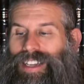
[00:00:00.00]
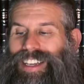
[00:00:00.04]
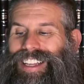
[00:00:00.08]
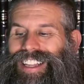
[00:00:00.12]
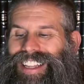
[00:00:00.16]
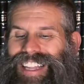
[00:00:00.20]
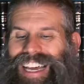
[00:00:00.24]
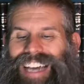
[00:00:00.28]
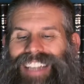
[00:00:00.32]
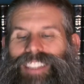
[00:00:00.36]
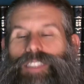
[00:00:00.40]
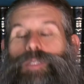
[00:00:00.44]

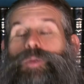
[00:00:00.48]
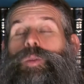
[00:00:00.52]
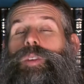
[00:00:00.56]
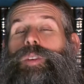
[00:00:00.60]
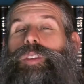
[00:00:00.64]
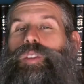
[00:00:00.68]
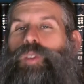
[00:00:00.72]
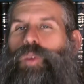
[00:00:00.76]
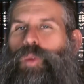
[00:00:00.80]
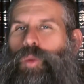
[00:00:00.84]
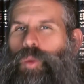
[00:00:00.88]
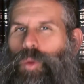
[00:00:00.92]
that's when
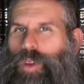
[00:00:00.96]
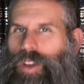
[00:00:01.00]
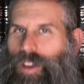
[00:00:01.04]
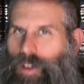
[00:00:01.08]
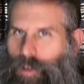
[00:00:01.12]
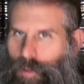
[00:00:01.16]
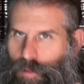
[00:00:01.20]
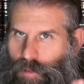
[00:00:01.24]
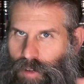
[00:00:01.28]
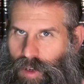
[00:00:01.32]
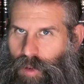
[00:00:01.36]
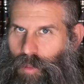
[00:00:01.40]
the real
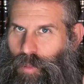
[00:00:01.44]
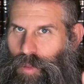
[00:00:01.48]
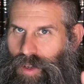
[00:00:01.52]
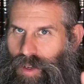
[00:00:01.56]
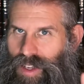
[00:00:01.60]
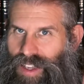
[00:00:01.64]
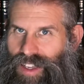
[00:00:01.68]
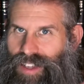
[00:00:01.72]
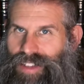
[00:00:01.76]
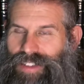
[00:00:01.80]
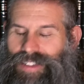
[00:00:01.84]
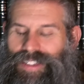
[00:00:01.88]
fun
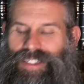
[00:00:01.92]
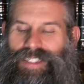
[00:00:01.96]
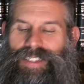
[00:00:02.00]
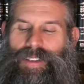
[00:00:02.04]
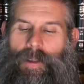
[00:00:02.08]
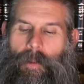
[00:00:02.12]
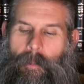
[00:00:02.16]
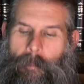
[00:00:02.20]
begins.